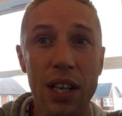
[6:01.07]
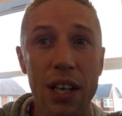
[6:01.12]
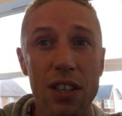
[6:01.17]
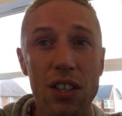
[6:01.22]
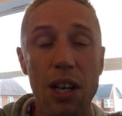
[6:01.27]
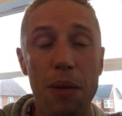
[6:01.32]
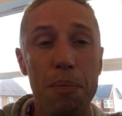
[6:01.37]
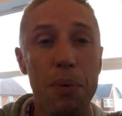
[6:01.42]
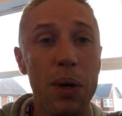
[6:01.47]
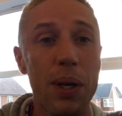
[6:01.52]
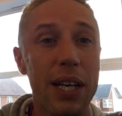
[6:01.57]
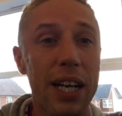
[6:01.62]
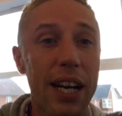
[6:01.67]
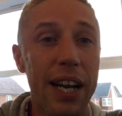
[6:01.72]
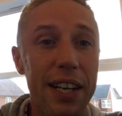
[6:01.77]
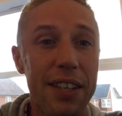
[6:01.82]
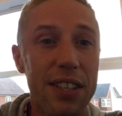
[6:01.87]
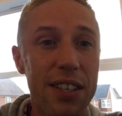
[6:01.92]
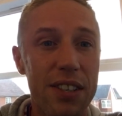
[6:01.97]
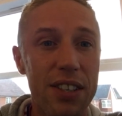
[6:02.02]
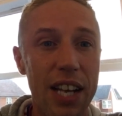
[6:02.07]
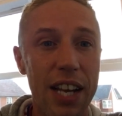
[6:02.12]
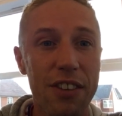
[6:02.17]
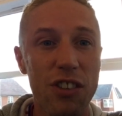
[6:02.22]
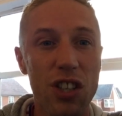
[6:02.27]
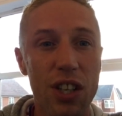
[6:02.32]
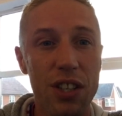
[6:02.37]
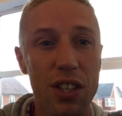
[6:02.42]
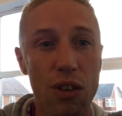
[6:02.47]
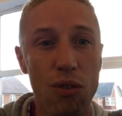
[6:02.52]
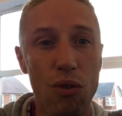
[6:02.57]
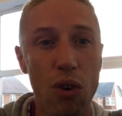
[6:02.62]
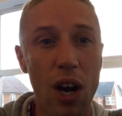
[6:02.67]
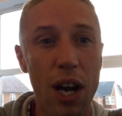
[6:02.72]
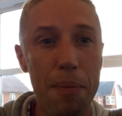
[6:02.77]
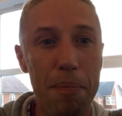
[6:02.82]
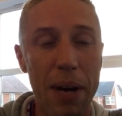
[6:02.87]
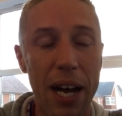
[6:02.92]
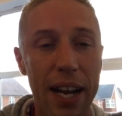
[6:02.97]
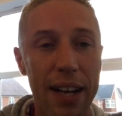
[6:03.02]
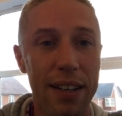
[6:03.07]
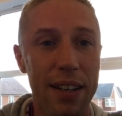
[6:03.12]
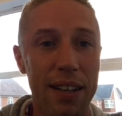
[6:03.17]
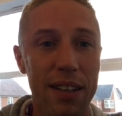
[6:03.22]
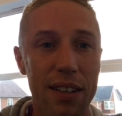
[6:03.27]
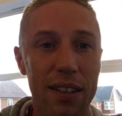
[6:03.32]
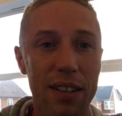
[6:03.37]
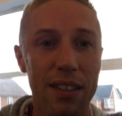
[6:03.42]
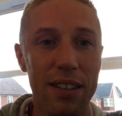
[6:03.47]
It's like putting Alexis Sanchez at right back.